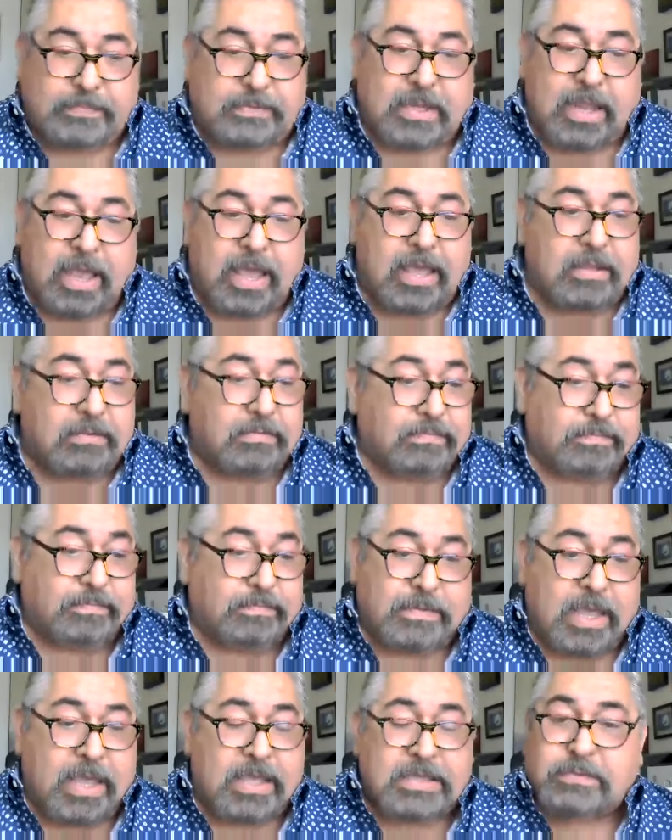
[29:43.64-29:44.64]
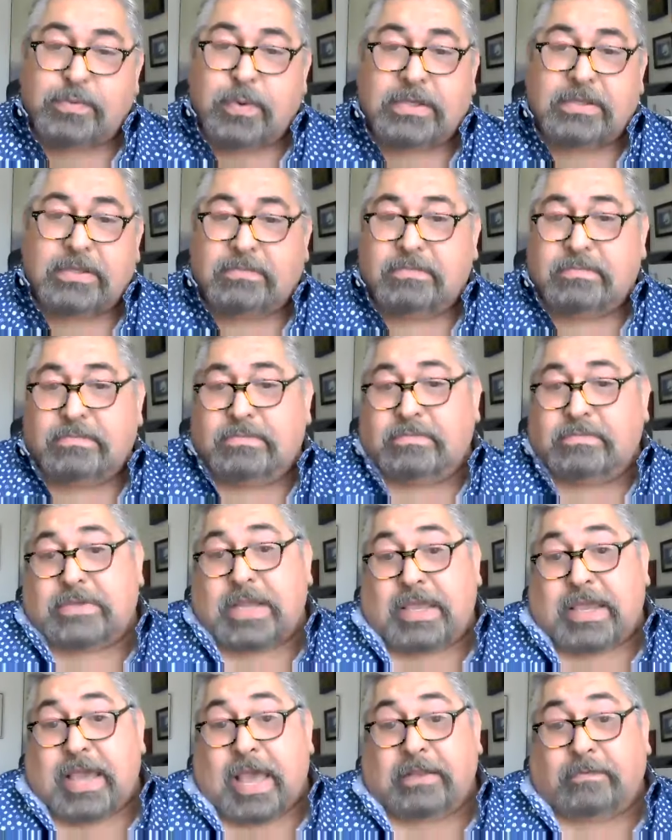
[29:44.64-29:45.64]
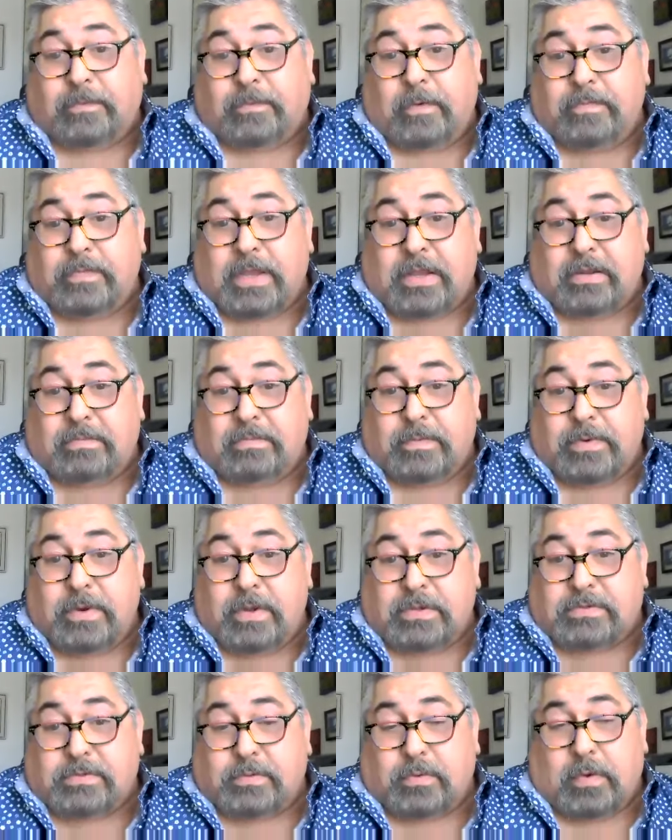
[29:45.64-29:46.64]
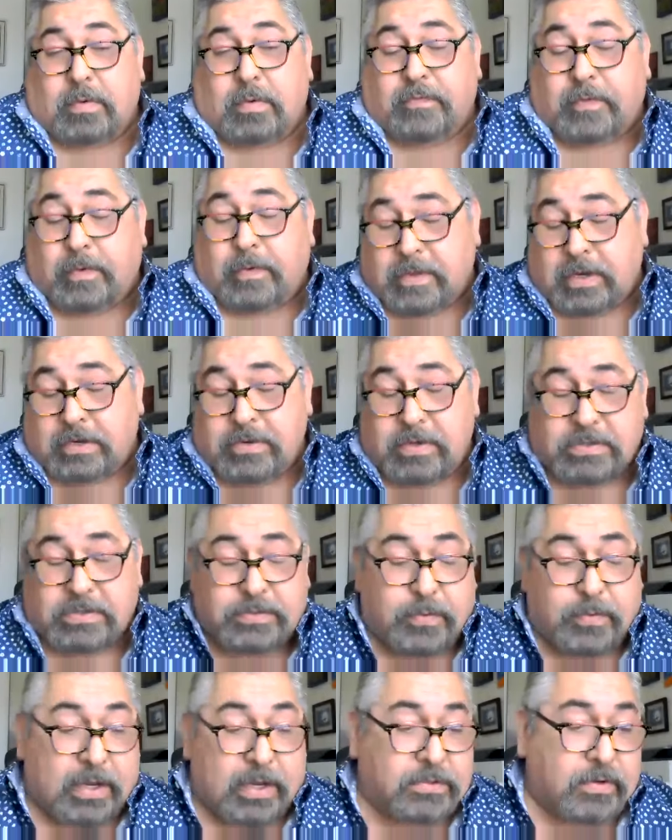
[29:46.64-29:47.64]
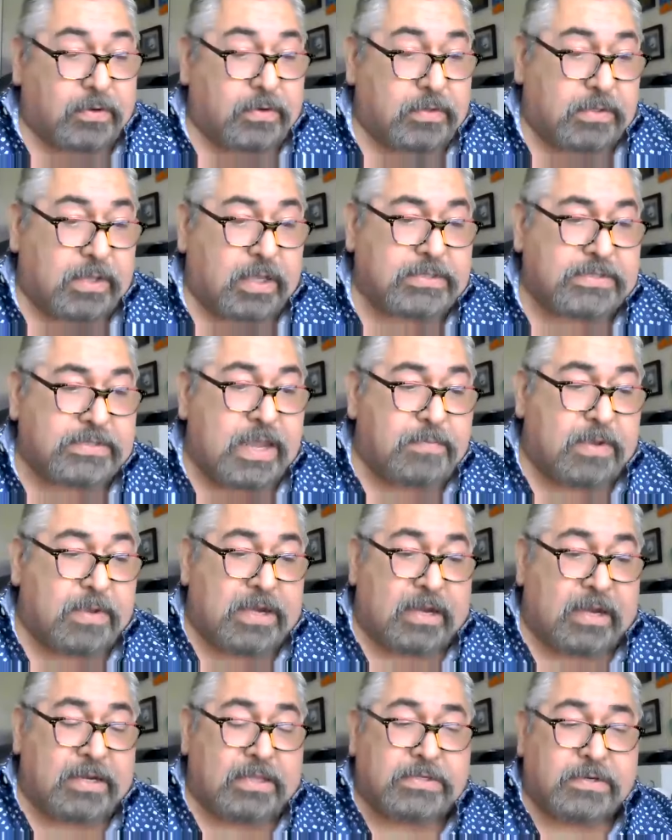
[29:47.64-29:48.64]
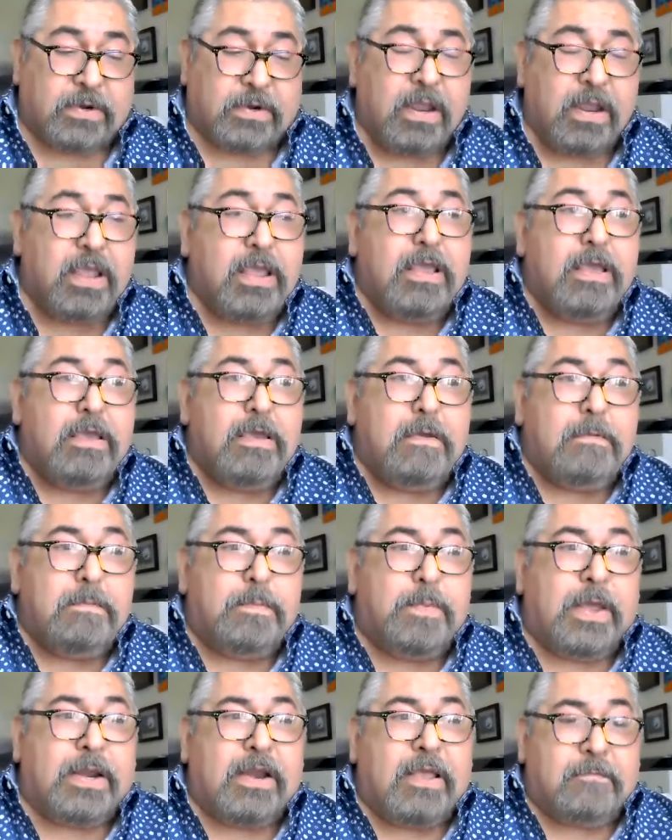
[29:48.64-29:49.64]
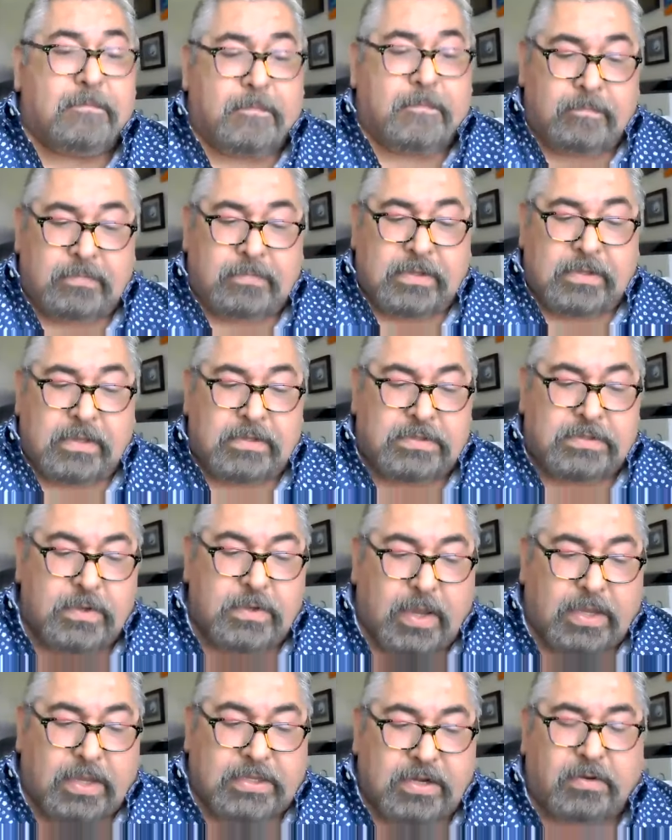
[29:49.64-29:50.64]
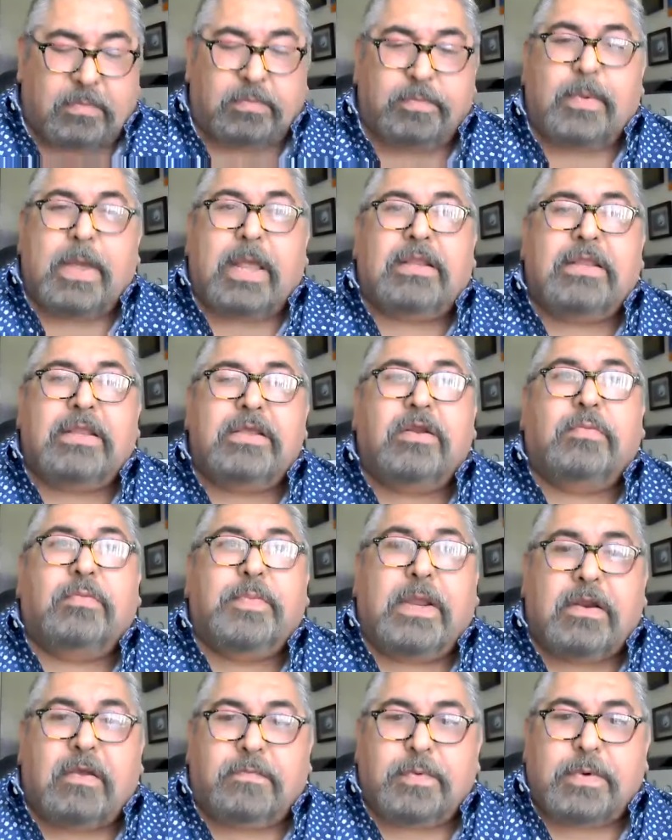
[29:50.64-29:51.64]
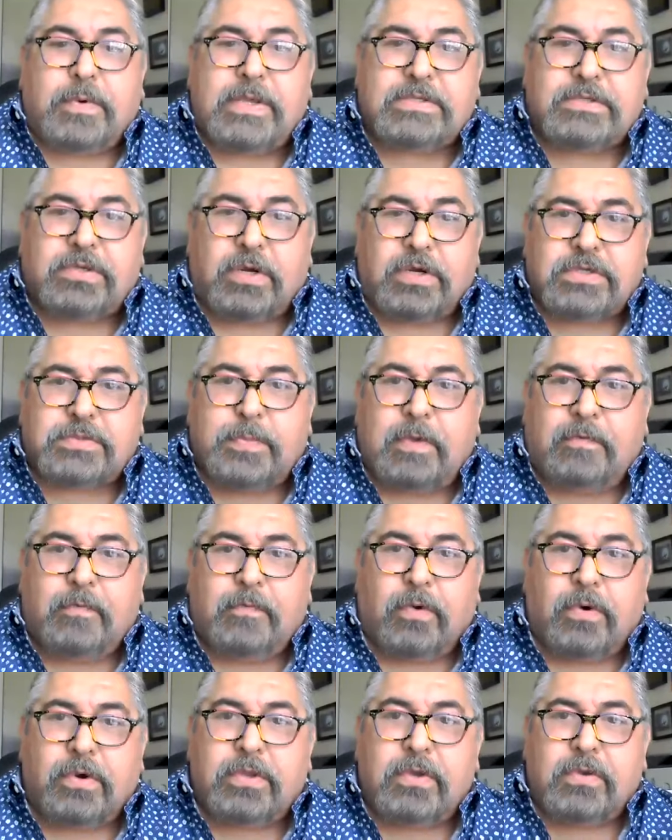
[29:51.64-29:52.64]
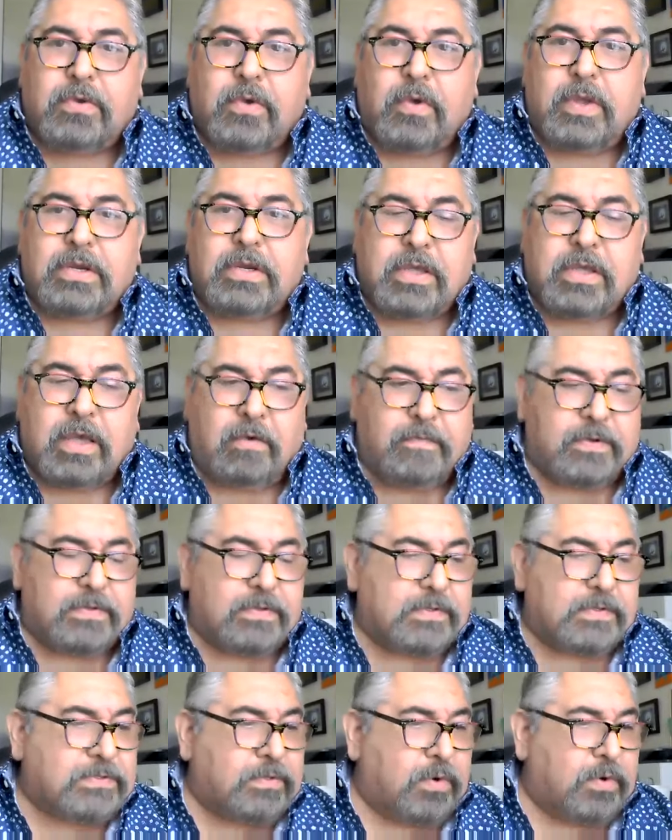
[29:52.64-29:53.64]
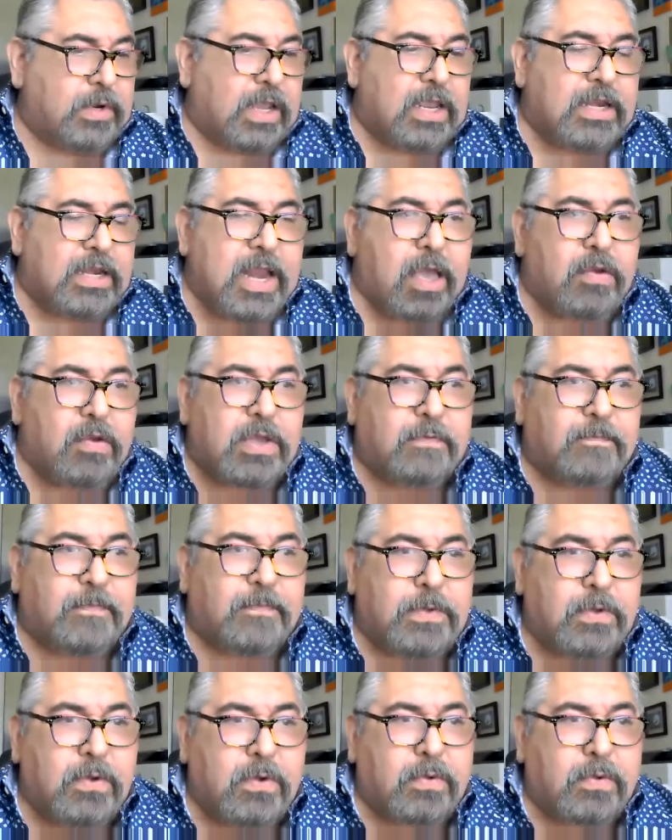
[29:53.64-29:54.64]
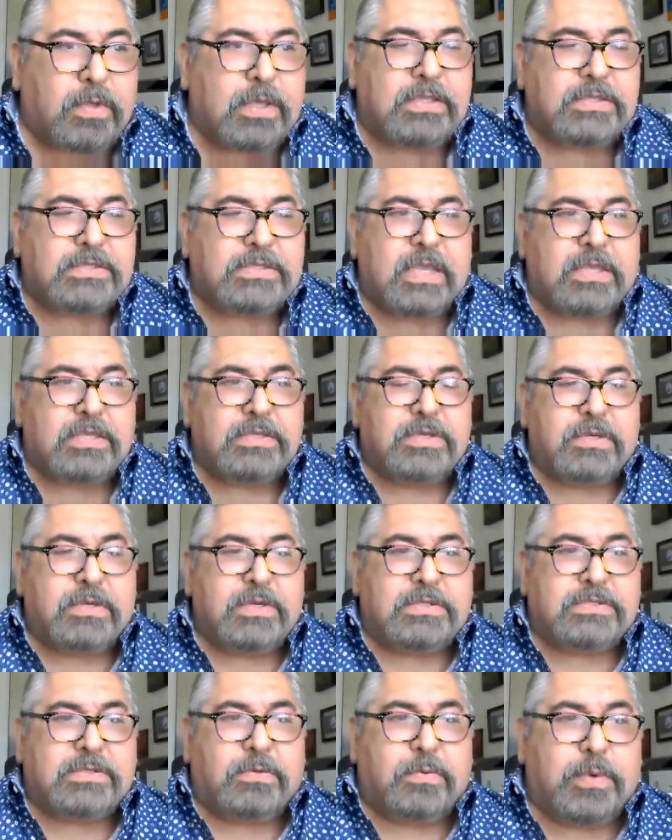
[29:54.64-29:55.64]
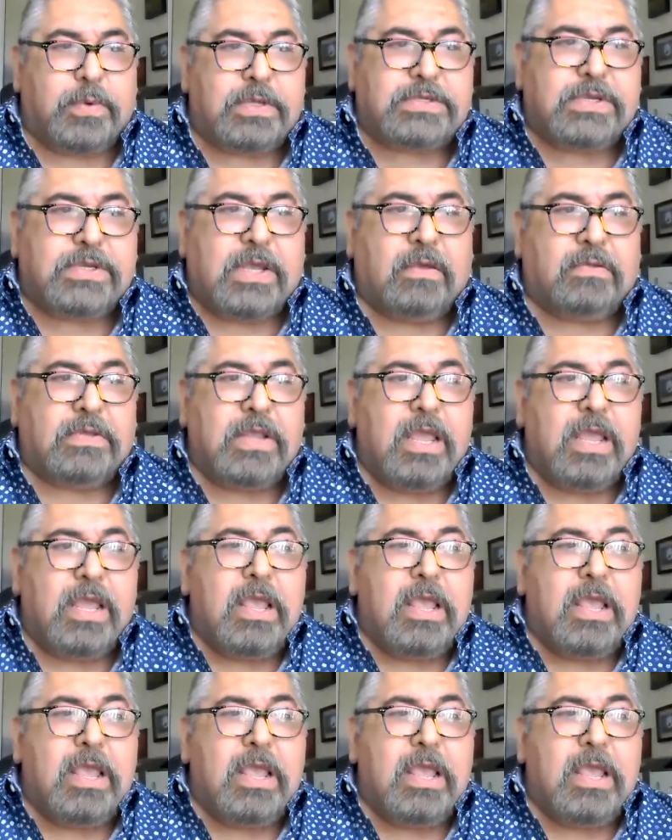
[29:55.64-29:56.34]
that's what they got from the newsroom, from the news director, the assignment editor. But do a little bit of research before you go and cover the story. Now, if your intention is to reach out,